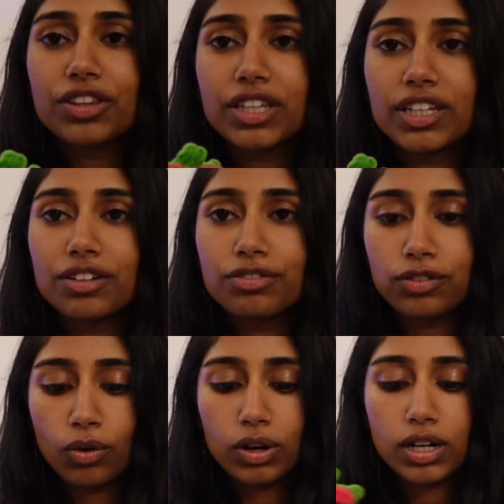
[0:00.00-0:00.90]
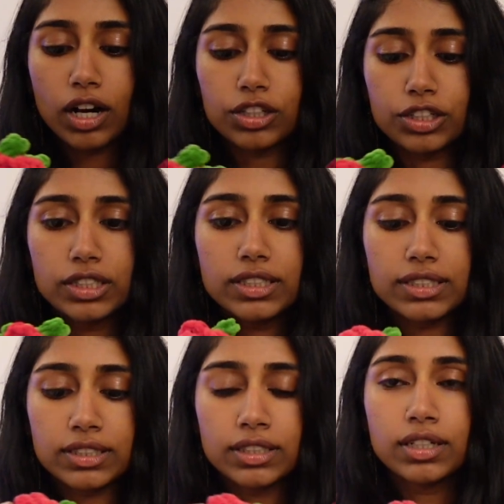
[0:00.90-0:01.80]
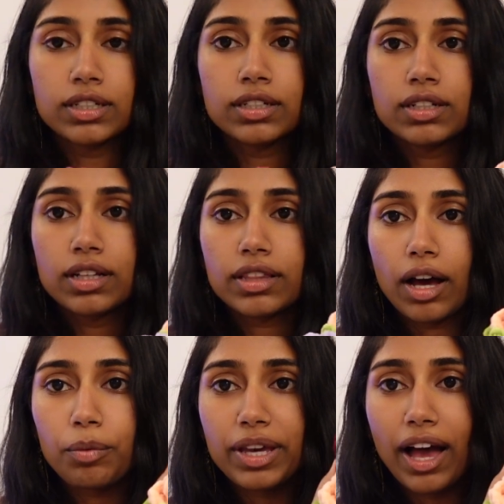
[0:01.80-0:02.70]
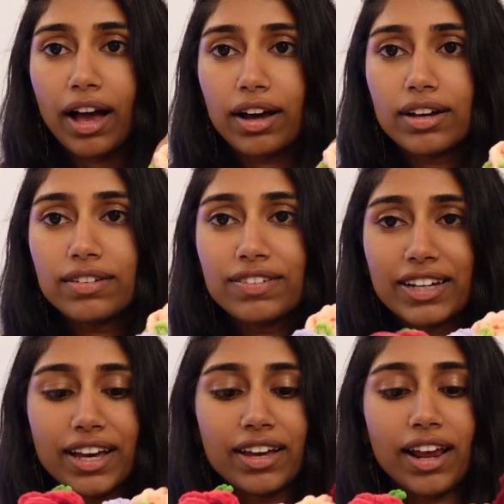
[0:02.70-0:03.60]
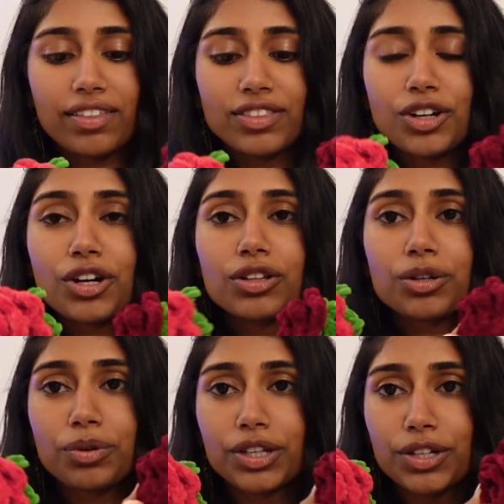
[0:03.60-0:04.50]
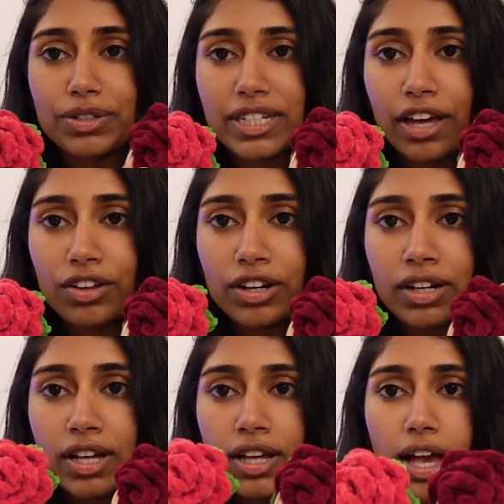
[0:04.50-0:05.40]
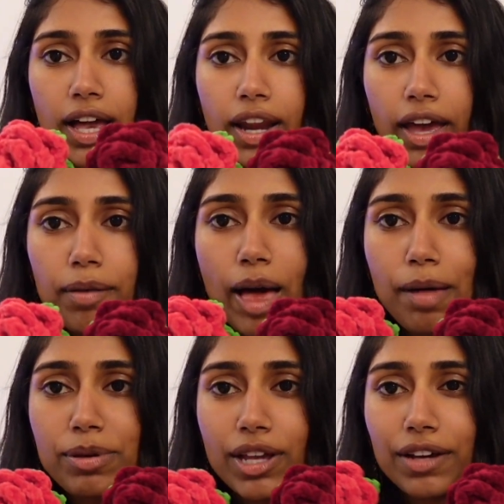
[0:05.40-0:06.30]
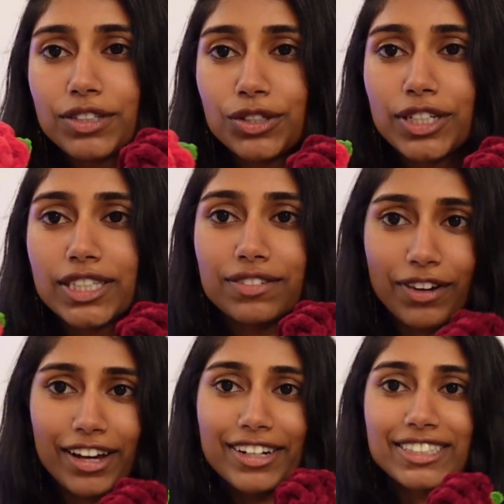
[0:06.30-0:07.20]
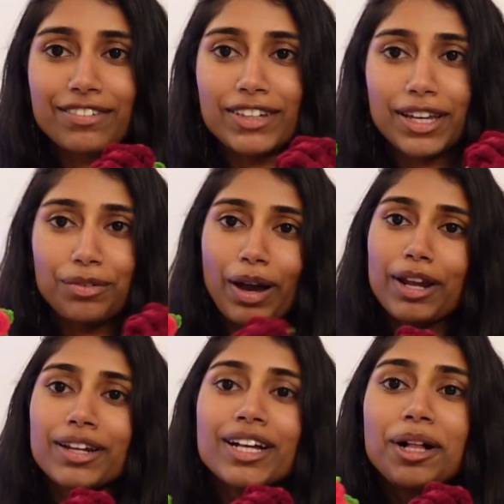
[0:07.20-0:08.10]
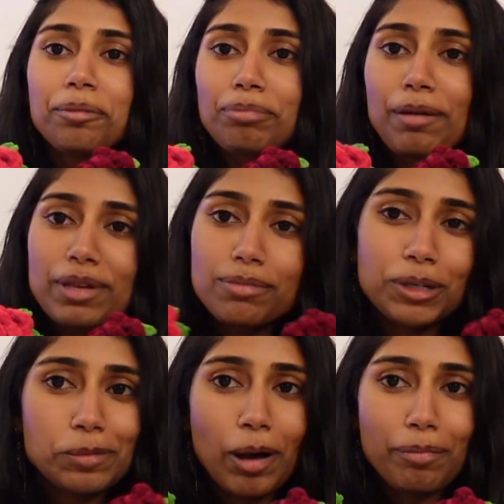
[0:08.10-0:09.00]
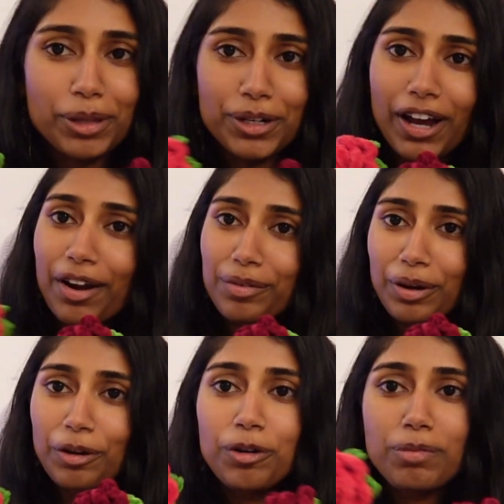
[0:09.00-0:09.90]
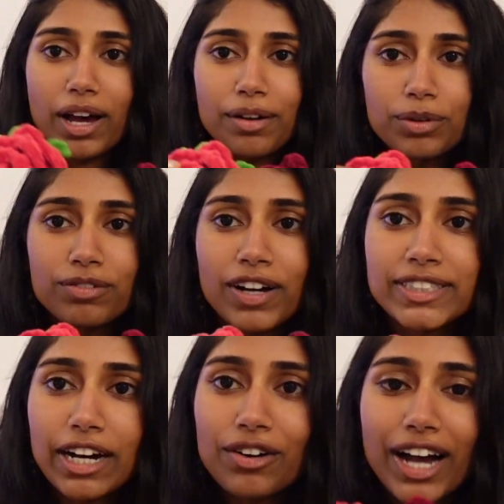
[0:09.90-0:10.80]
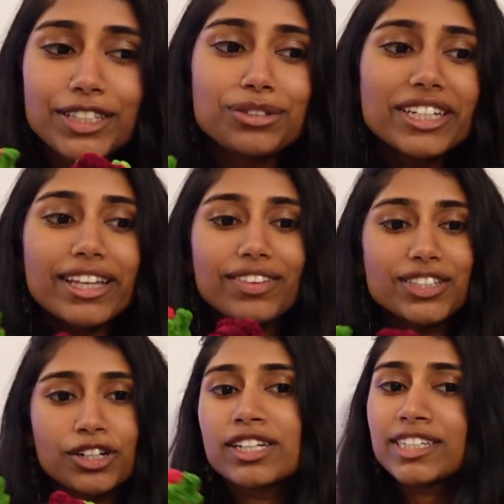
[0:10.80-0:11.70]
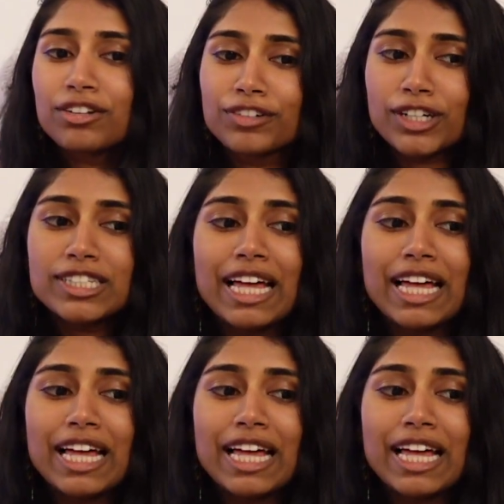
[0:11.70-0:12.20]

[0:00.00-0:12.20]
The 4 colors that we have, and I think they're going to look really cute together. And I am happy that I have 2 shades of red because I feel like red might be the most popular. I don't know, but I will find out. I do think that these are going to sell first.